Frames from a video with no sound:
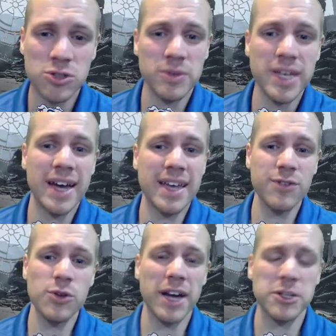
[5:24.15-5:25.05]
So yeah,
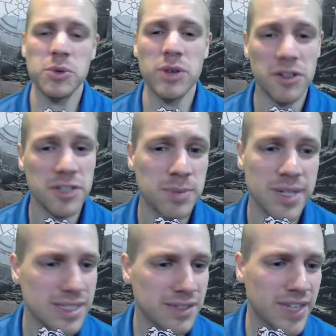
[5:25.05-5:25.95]
if you actually want all these
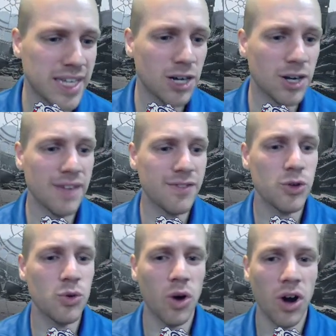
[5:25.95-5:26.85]
pieces of gear, if
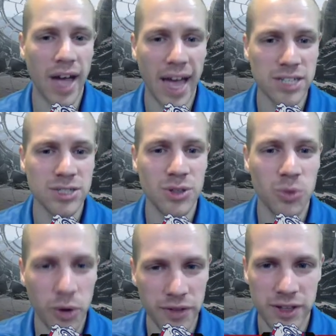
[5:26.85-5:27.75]
you actually
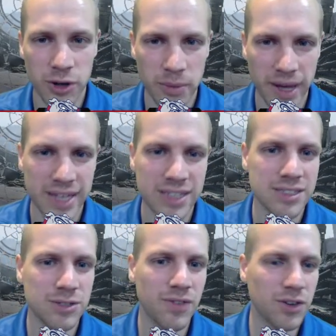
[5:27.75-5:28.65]
want the
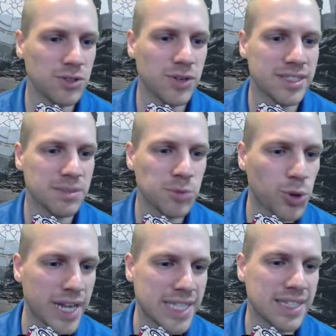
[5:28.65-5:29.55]
Omegas, you've also got some
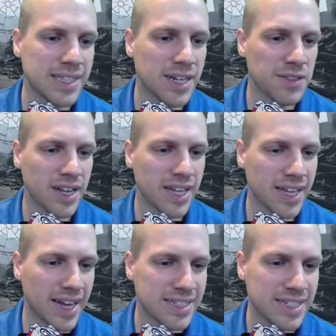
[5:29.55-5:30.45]
credits in there that
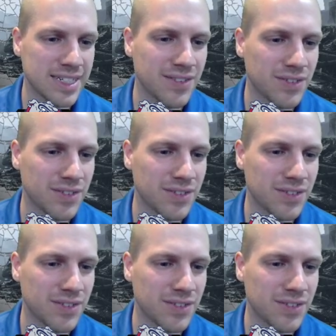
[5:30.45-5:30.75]
I didn't even